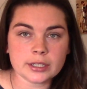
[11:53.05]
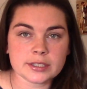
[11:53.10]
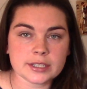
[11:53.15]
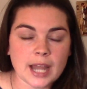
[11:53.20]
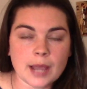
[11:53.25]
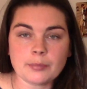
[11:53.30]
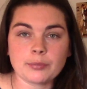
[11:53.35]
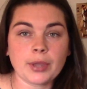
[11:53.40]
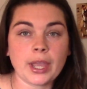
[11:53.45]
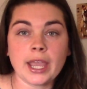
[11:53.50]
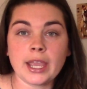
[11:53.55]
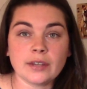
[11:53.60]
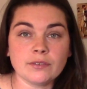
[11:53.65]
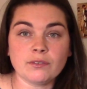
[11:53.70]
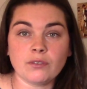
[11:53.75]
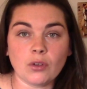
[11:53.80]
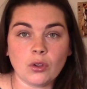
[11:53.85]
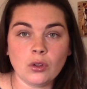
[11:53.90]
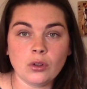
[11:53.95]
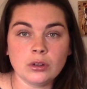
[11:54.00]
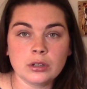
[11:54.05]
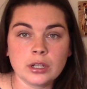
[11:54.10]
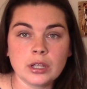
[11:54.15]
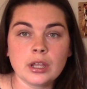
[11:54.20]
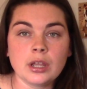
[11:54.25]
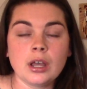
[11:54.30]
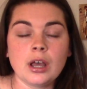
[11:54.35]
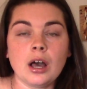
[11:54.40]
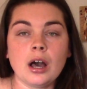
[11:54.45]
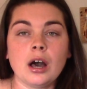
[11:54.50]
It's not painful,
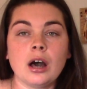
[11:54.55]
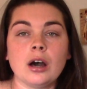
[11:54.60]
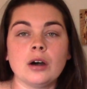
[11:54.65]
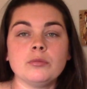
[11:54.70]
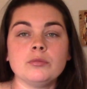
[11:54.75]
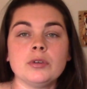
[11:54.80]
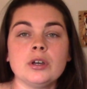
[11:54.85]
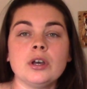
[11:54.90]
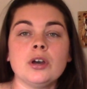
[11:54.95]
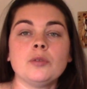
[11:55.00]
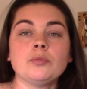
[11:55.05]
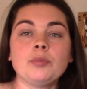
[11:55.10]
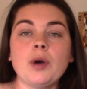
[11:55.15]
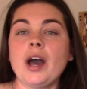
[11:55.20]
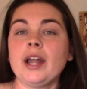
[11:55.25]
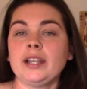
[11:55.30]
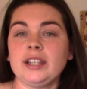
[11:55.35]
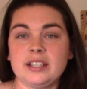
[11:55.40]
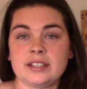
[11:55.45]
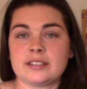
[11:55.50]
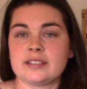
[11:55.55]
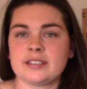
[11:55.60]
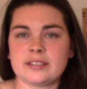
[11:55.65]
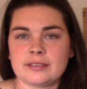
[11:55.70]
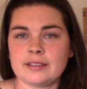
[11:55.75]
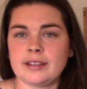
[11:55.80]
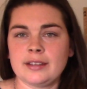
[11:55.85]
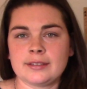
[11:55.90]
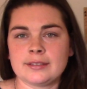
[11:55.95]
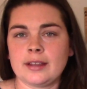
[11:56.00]
but
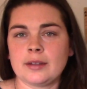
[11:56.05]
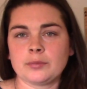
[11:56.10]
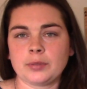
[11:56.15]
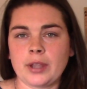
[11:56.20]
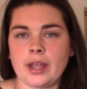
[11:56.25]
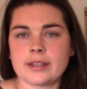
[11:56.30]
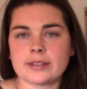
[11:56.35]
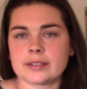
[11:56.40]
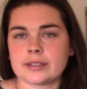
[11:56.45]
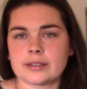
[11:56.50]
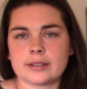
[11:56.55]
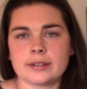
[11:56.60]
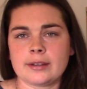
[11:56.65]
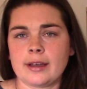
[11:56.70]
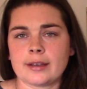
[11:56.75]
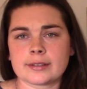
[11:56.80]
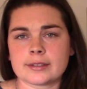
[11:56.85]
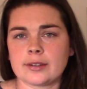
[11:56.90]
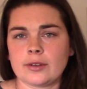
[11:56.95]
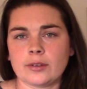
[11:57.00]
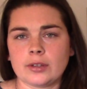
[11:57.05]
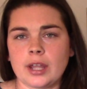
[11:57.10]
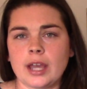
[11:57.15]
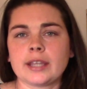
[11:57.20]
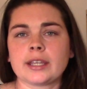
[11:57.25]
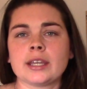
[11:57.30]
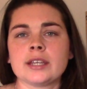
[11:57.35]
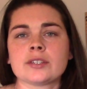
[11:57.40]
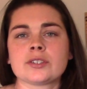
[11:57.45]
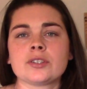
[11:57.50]
it's unpleasant. The dogs don't
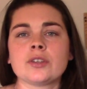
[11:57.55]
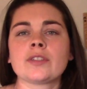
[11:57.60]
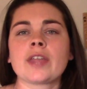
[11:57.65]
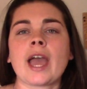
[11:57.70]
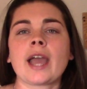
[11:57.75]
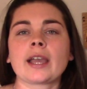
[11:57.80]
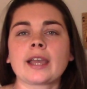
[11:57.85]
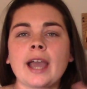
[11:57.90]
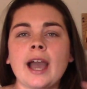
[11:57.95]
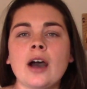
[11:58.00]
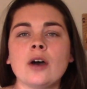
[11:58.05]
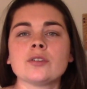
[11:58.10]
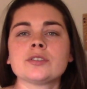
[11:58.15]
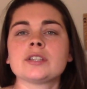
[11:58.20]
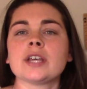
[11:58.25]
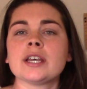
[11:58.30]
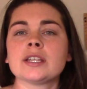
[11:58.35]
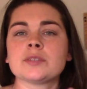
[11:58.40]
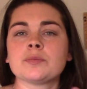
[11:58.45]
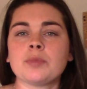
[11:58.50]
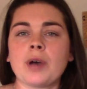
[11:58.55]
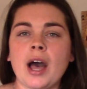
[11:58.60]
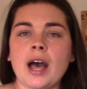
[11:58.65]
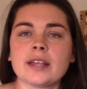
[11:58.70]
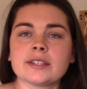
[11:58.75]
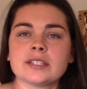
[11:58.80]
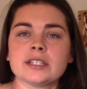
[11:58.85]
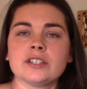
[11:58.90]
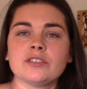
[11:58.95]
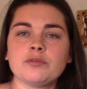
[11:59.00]
like it, so that counts as
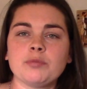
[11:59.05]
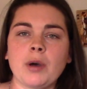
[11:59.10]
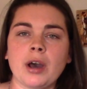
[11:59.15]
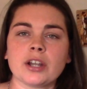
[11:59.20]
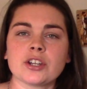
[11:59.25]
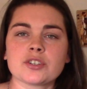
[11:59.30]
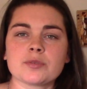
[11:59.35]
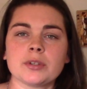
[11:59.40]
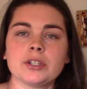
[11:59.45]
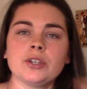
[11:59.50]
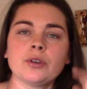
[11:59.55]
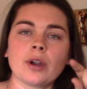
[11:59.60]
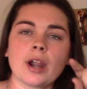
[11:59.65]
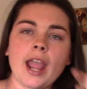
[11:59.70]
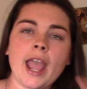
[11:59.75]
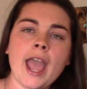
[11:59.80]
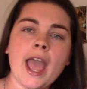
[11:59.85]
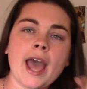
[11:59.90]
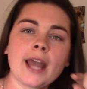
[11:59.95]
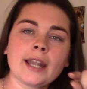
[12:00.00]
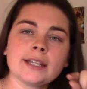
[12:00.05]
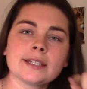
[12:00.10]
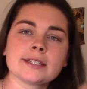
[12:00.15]
positive punishment. You are adding